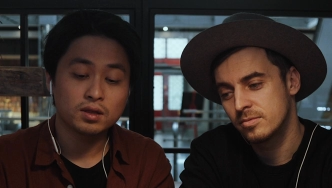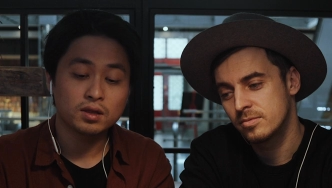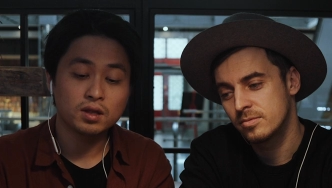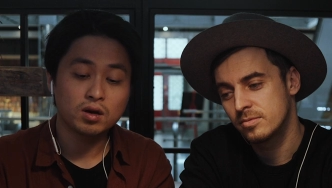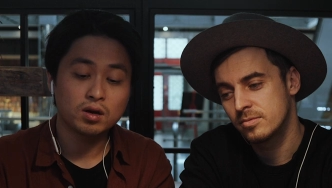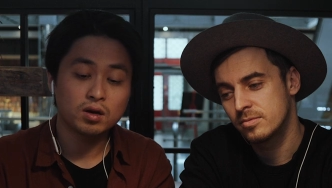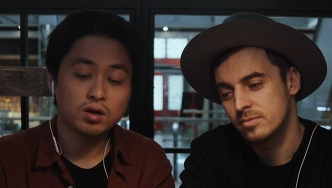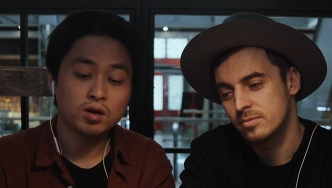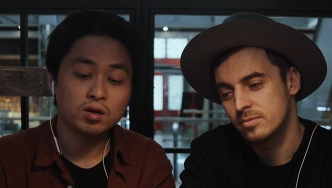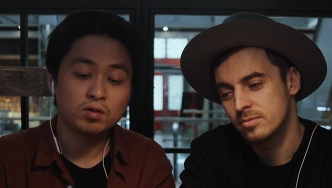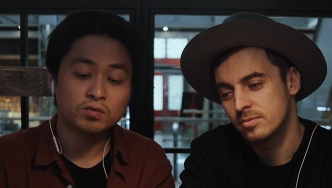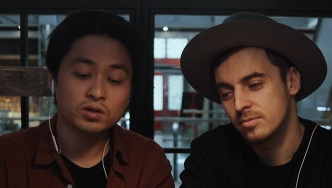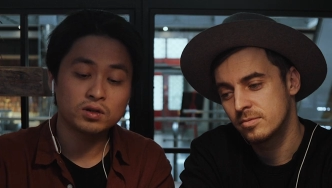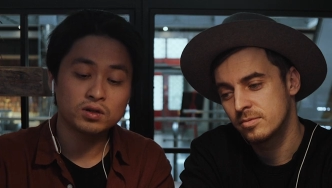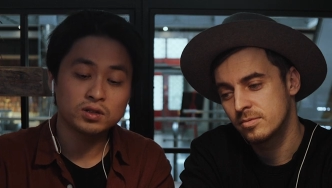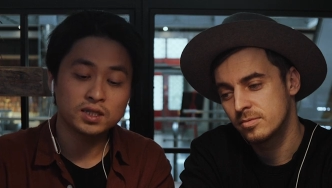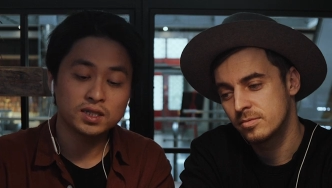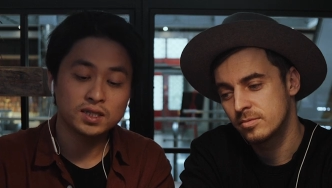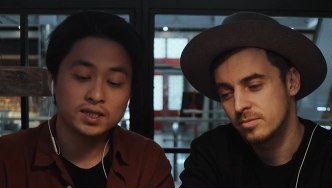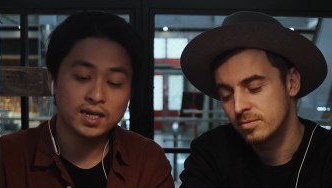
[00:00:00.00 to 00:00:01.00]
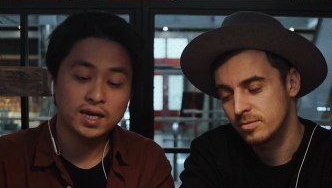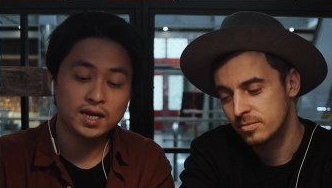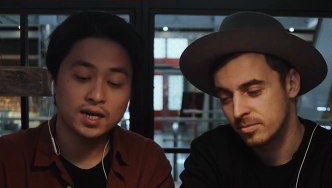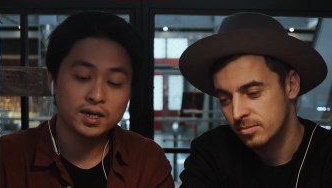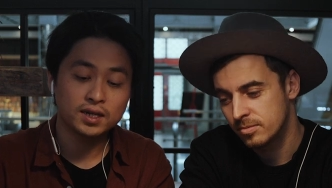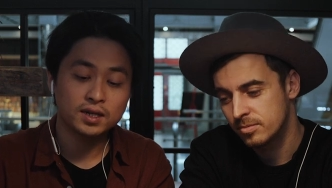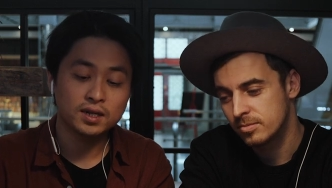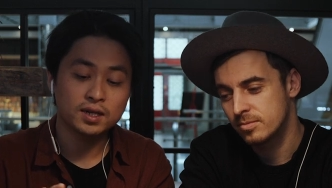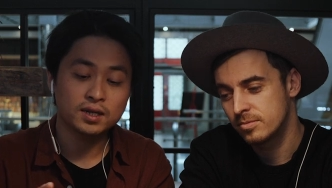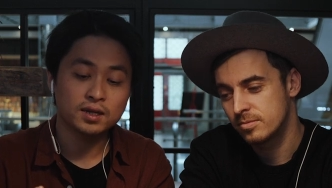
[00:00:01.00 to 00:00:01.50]
Speaker 1: The overall
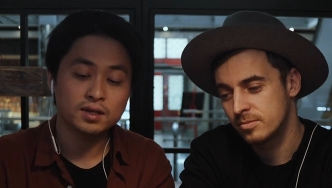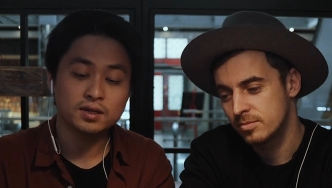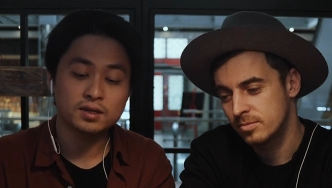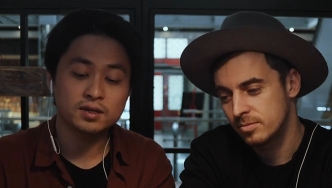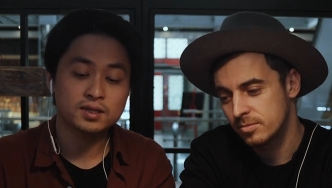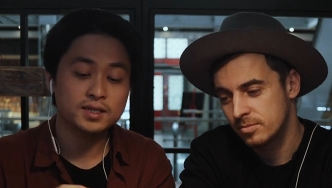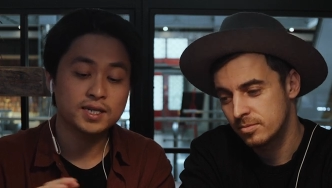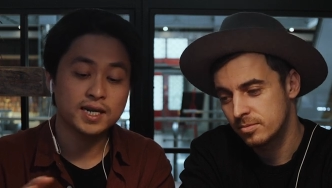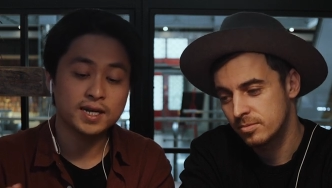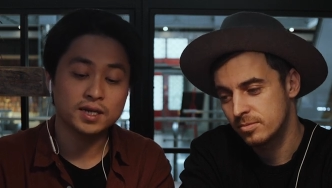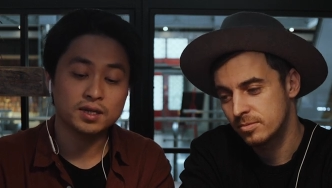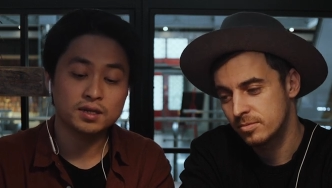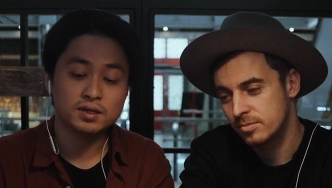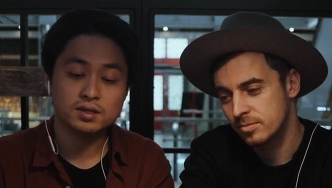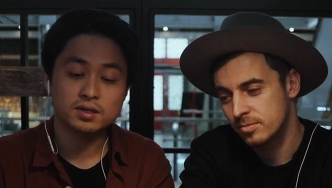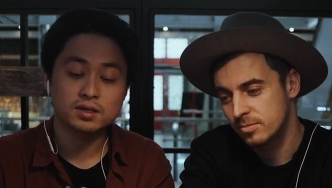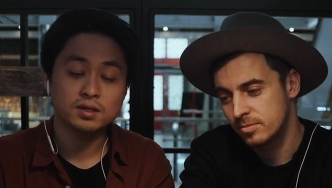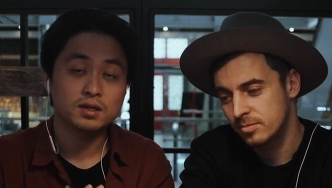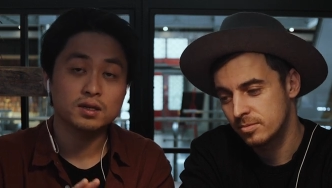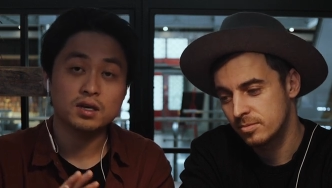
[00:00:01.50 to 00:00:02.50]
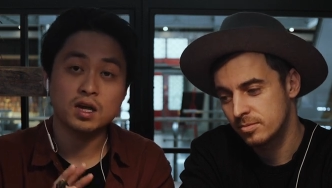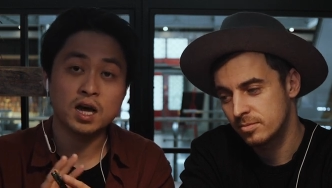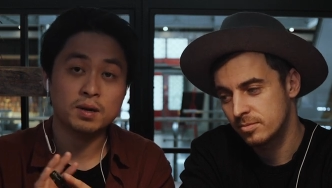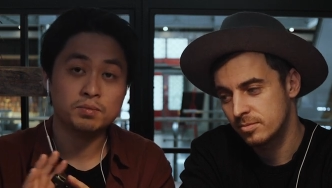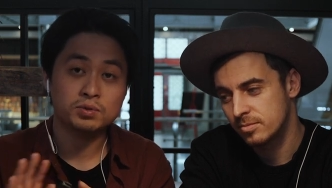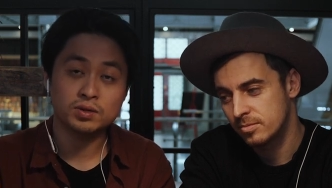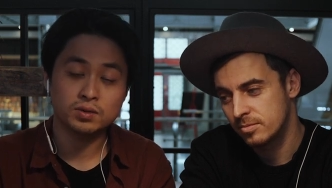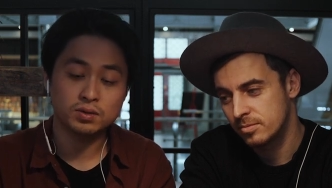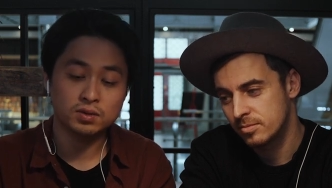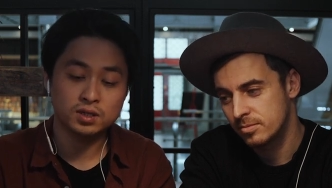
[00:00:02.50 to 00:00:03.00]
design and aesthetics,
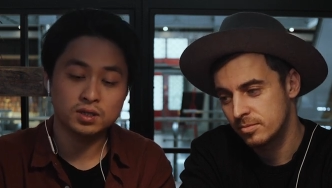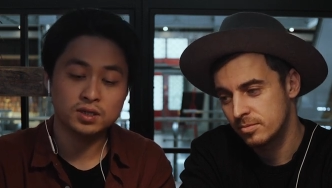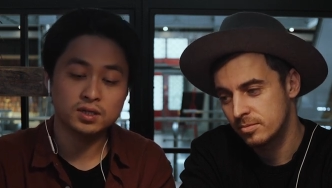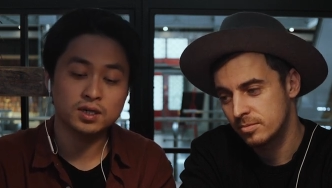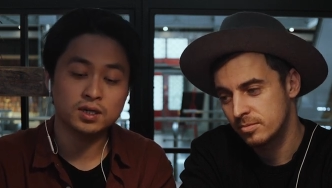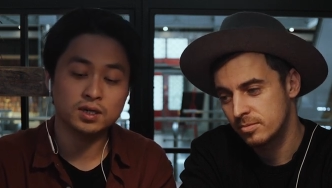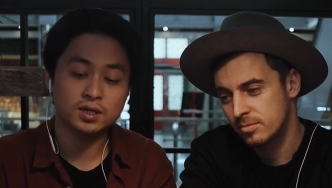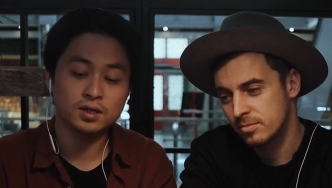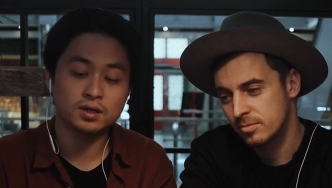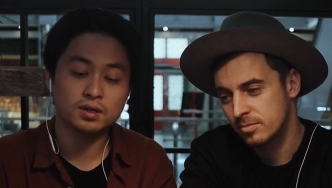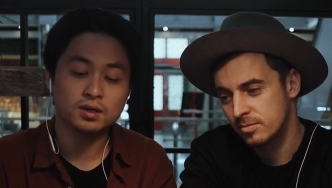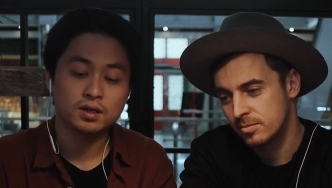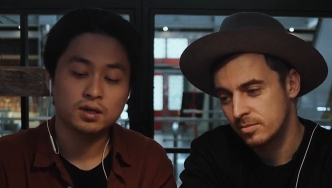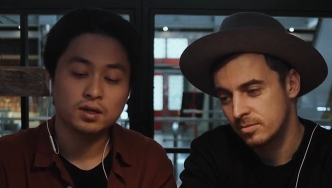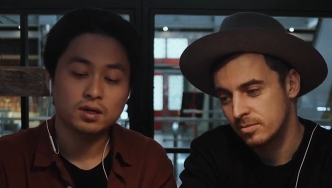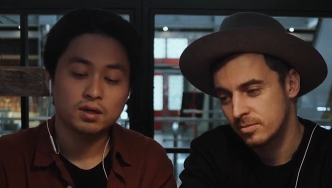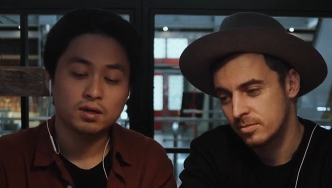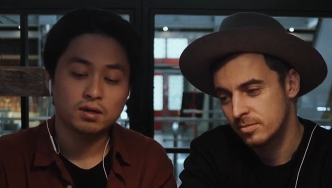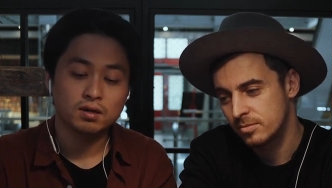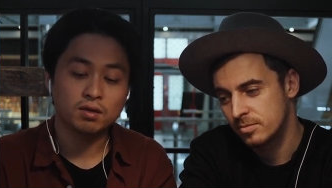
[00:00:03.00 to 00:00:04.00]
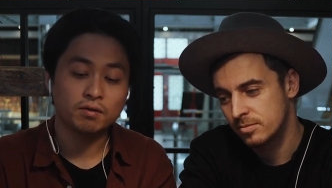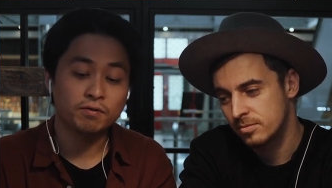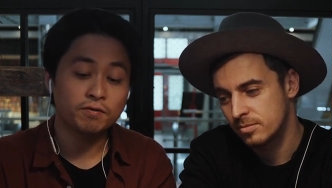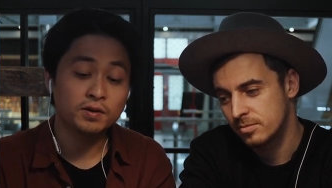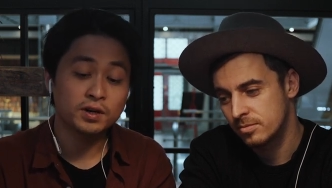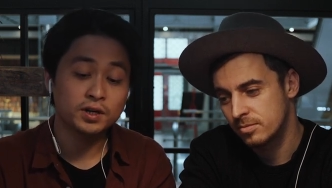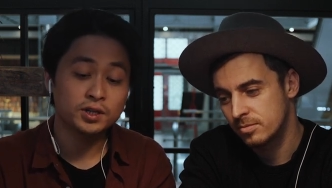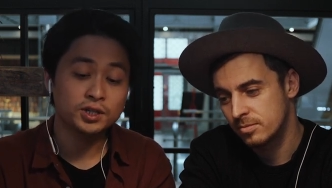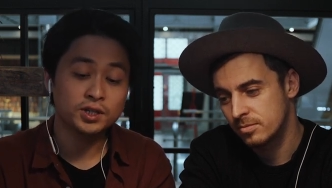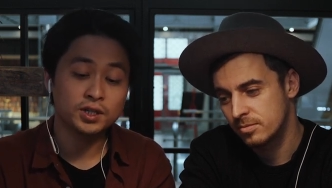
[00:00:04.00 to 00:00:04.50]
absolutely stunning. The
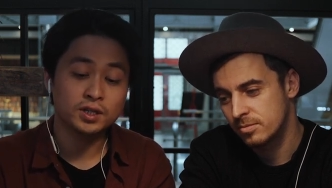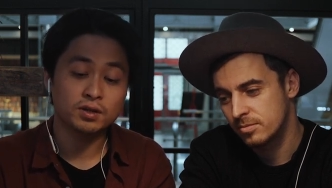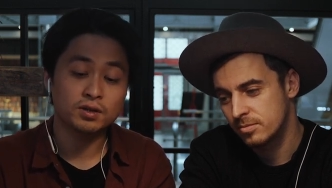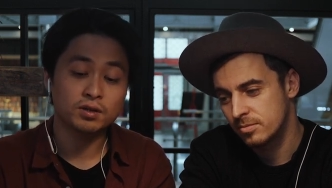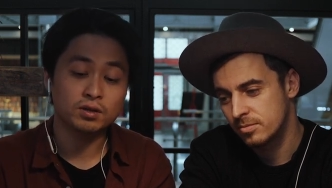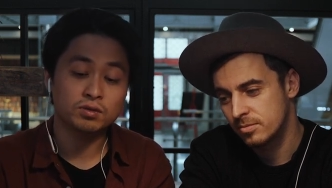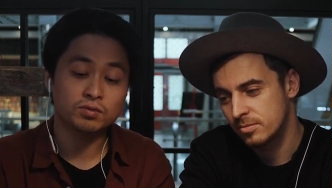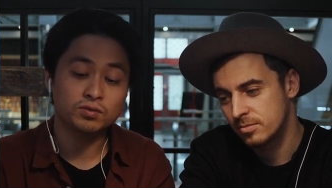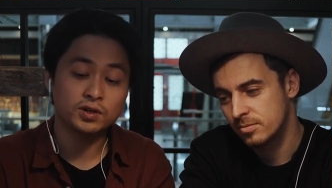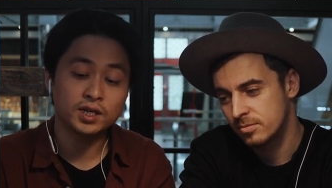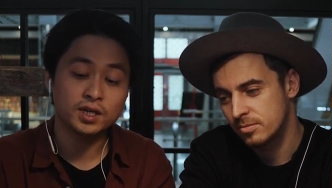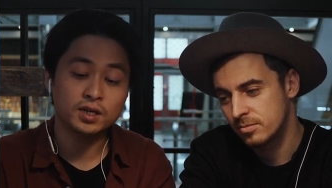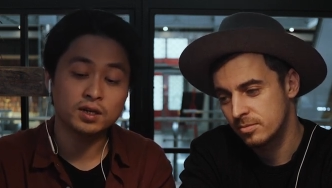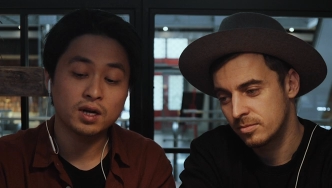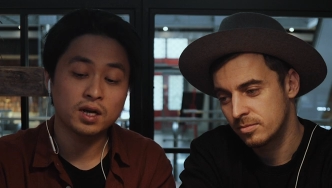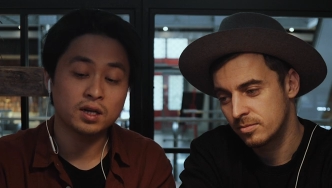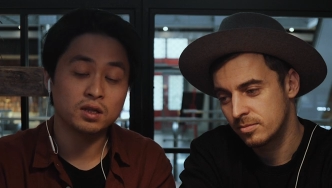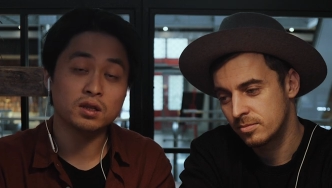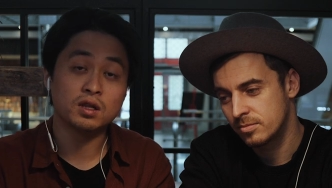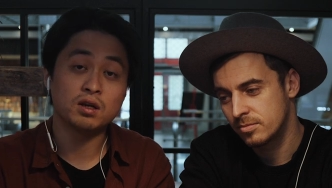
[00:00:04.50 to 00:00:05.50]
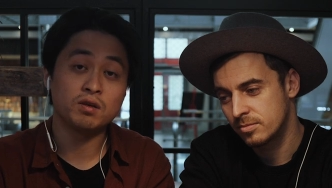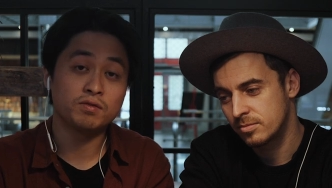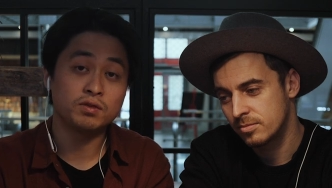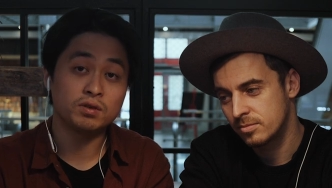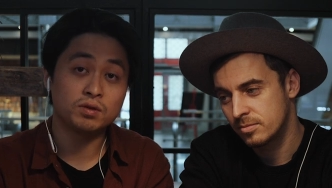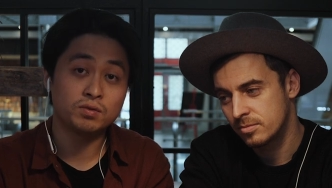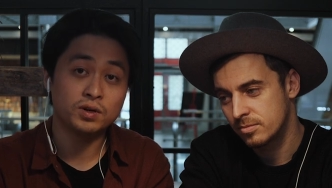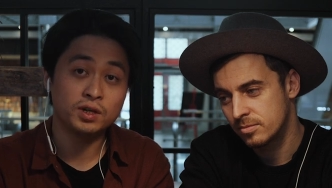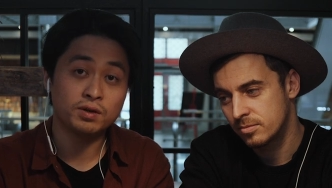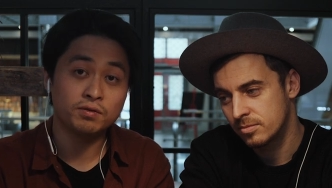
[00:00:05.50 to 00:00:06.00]
finishing, the green, I love
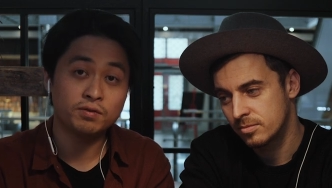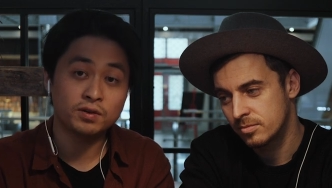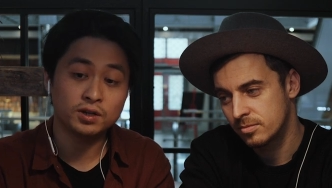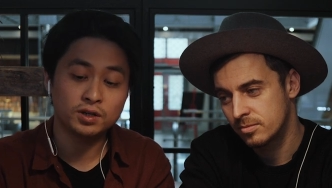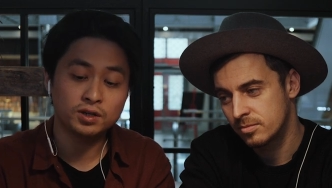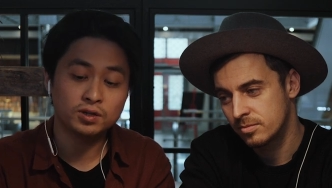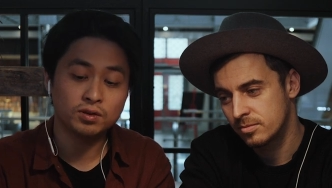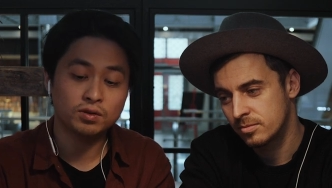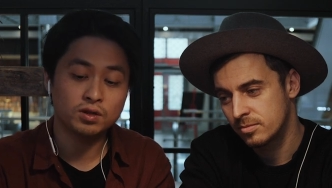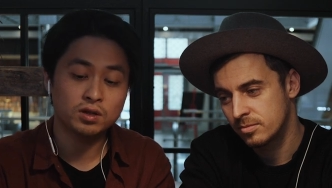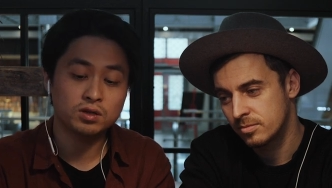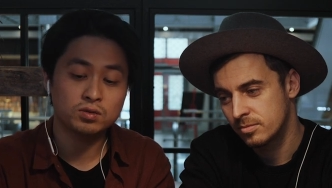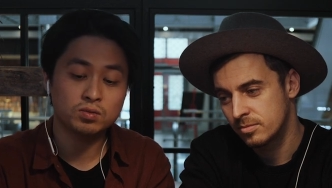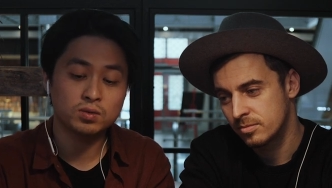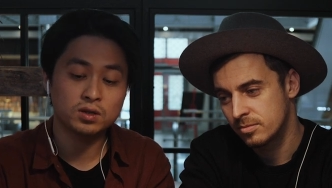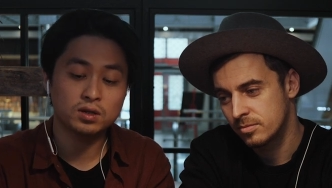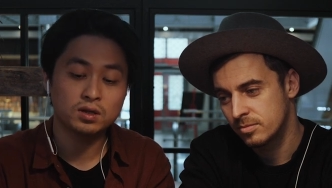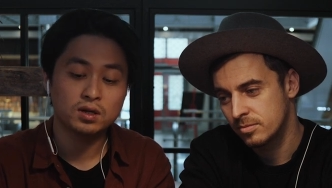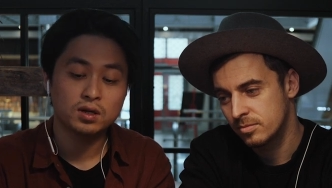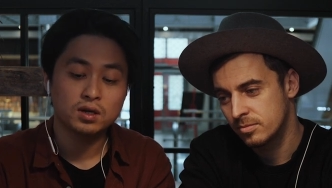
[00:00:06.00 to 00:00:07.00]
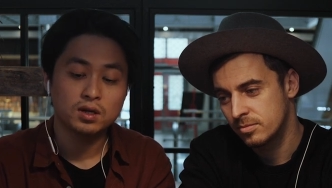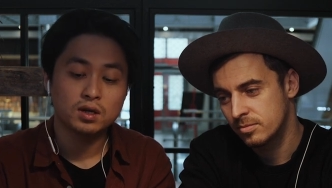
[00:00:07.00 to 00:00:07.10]
the green finish on this one.